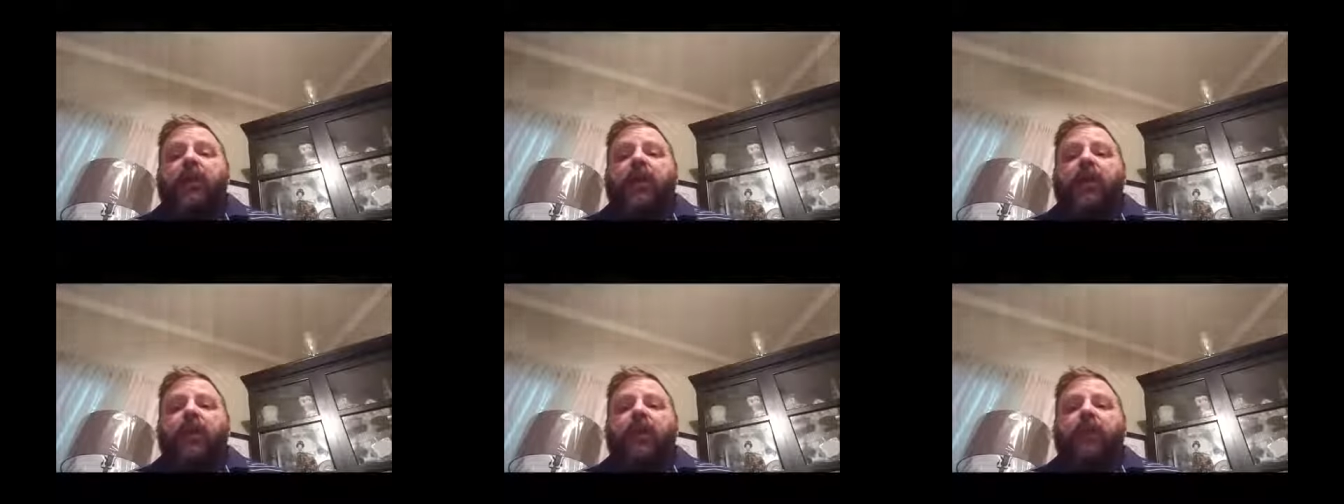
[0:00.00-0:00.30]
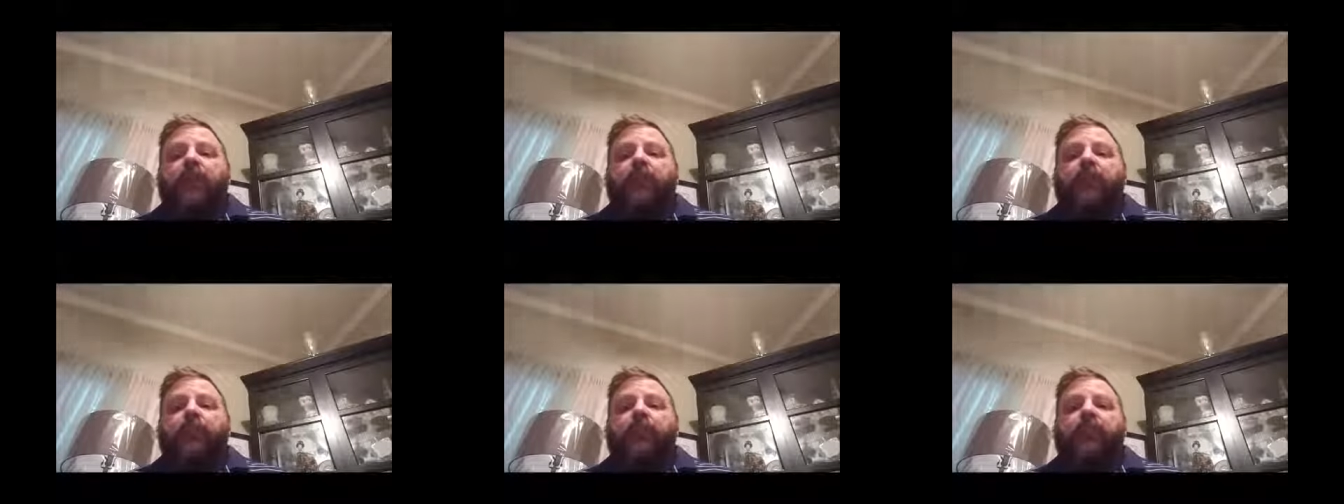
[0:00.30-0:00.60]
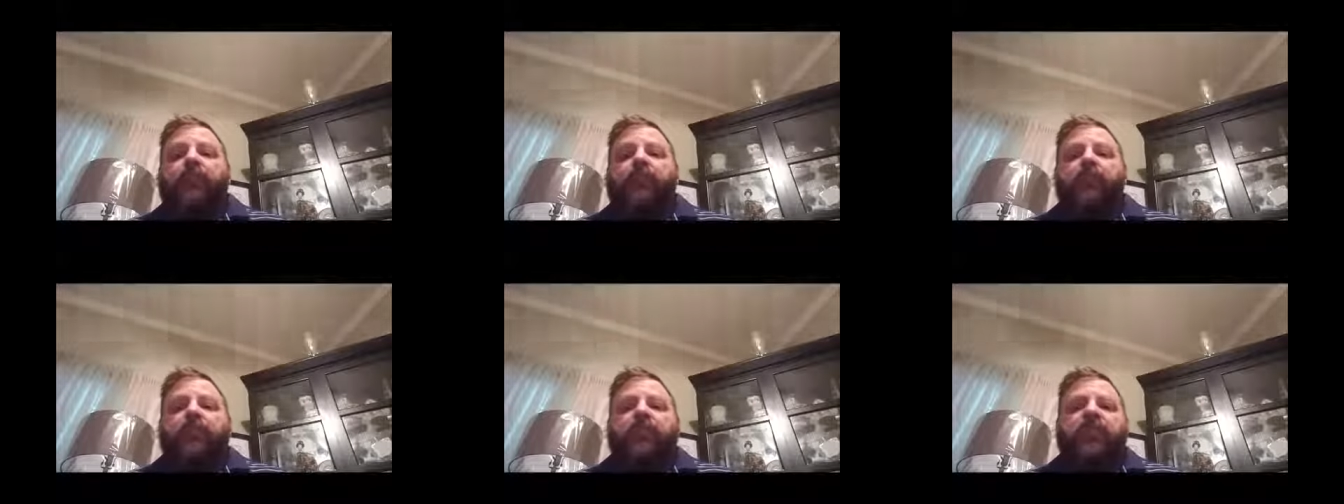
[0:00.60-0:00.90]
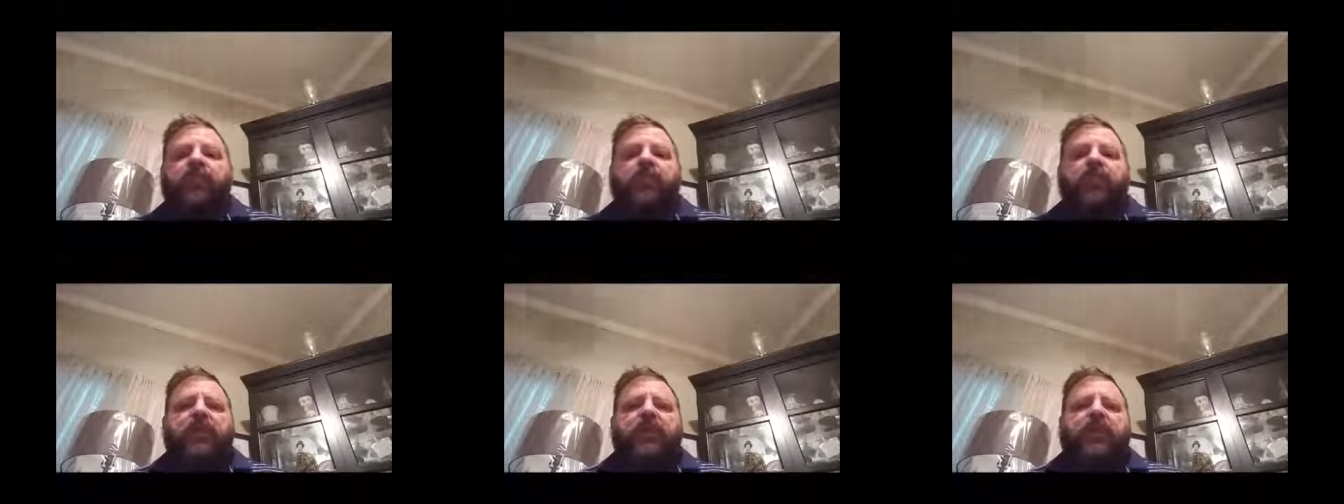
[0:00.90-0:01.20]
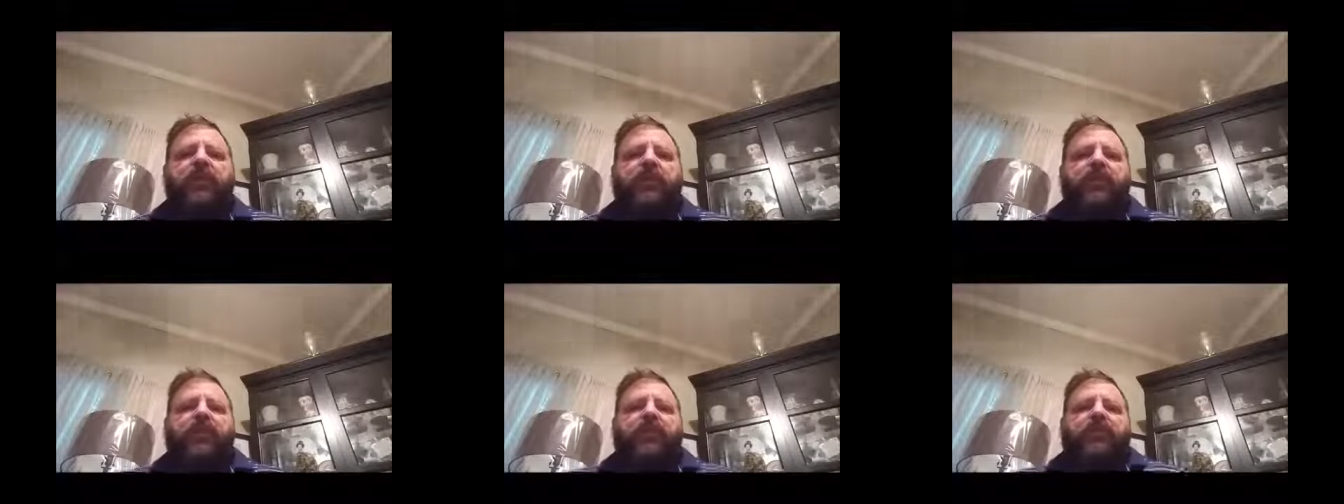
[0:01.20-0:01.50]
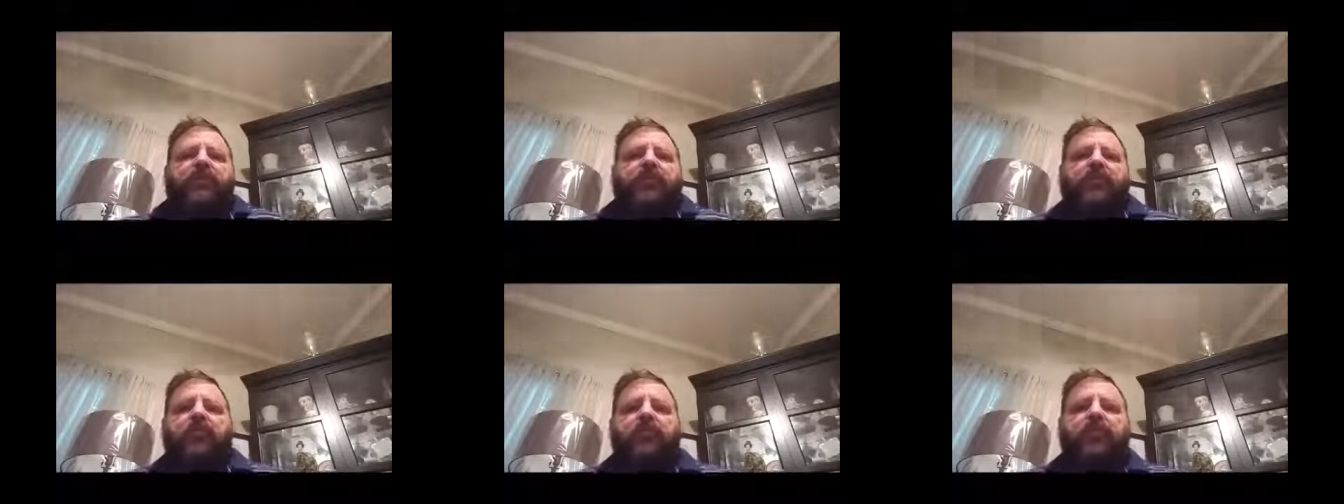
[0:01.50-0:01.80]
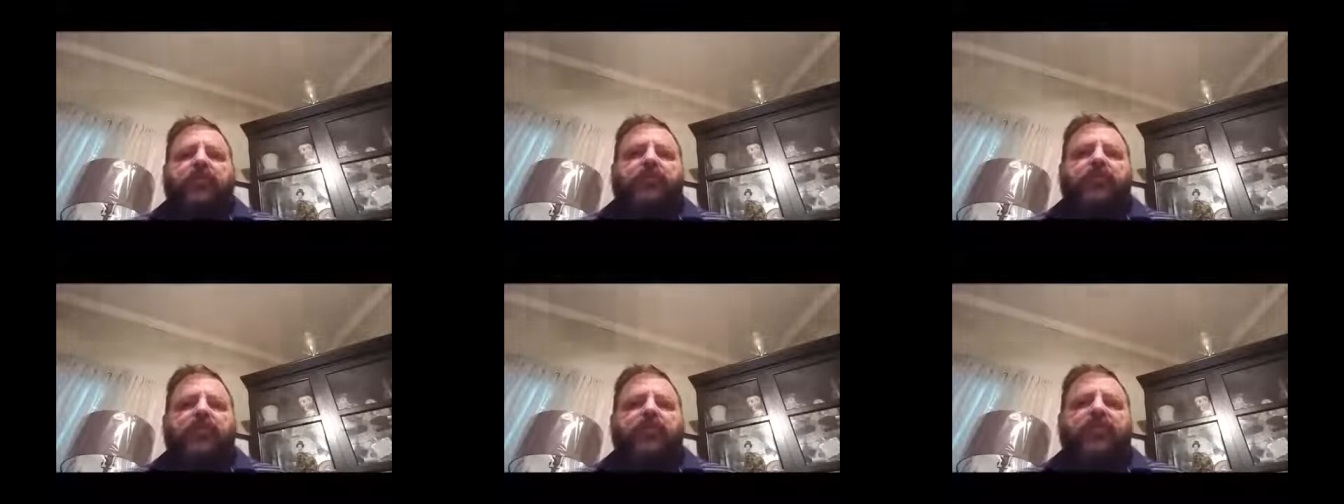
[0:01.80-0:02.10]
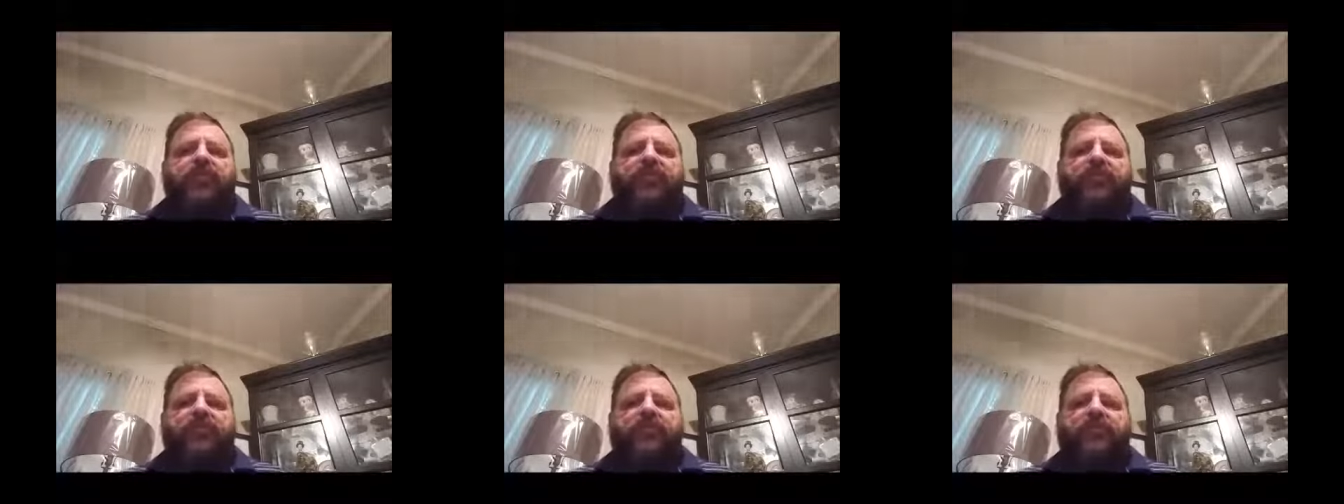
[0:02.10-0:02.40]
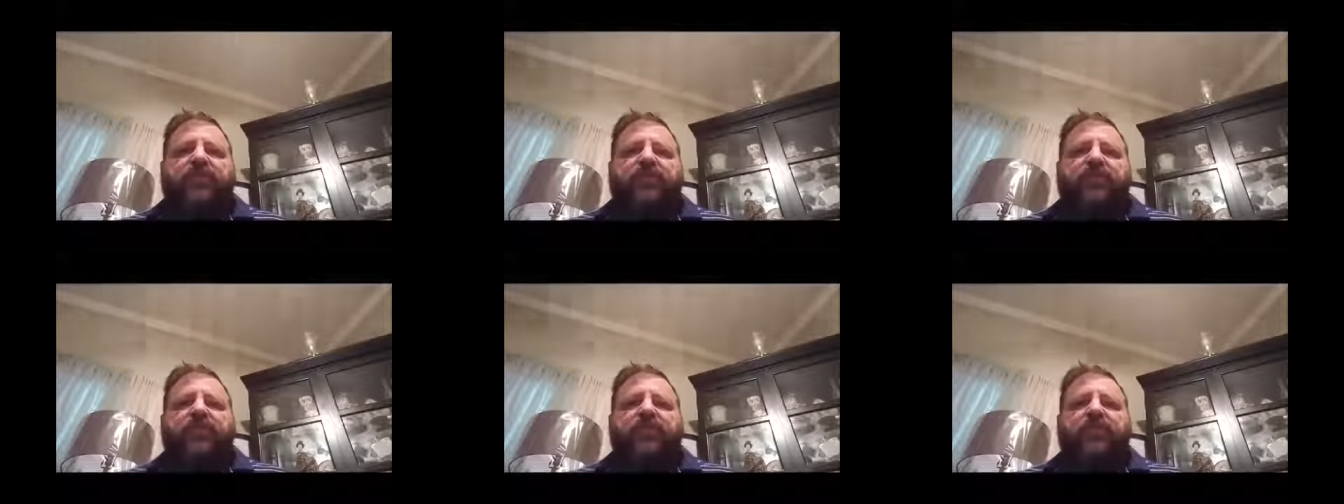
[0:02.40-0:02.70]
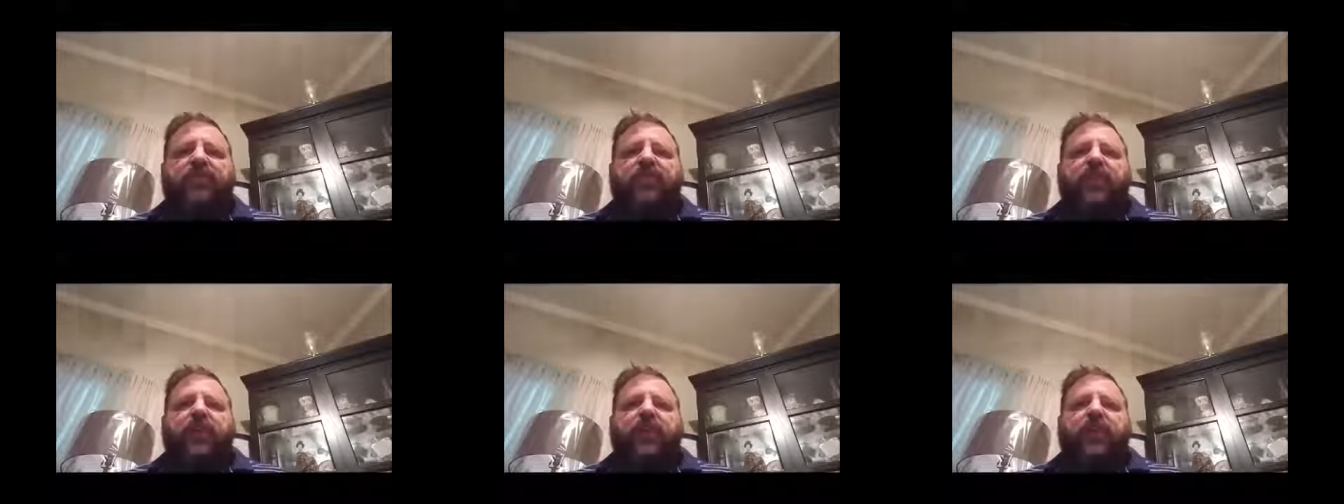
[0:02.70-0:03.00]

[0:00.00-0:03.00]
depending on how big your business is.